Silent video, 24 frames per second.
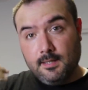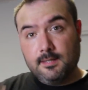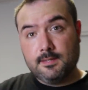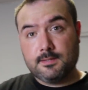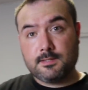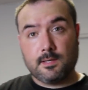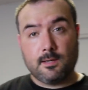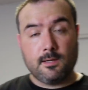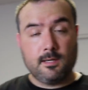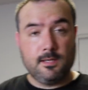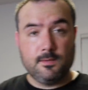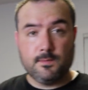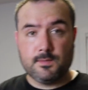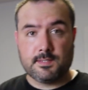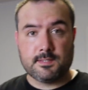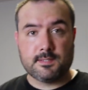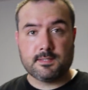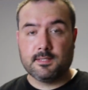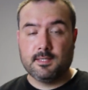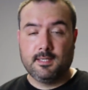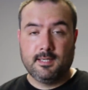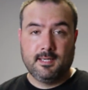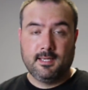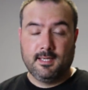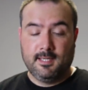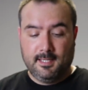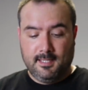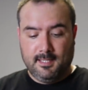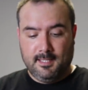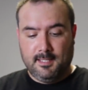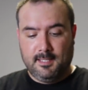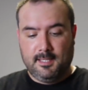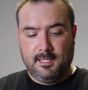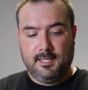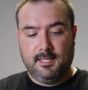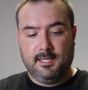Sorry,
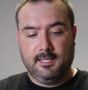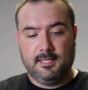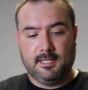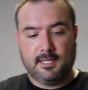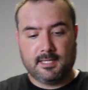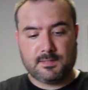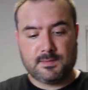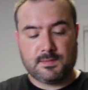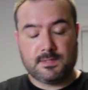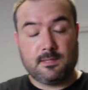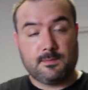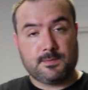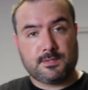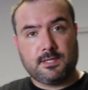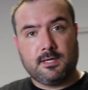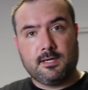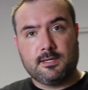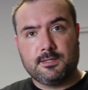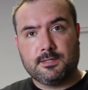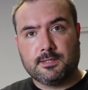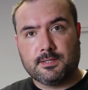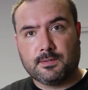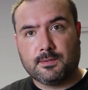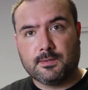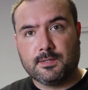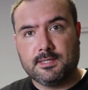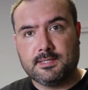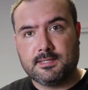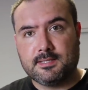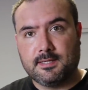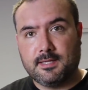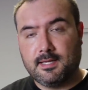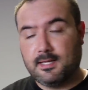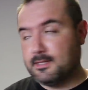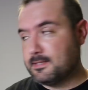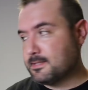heat index was almost 100 degrees
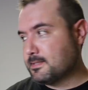today.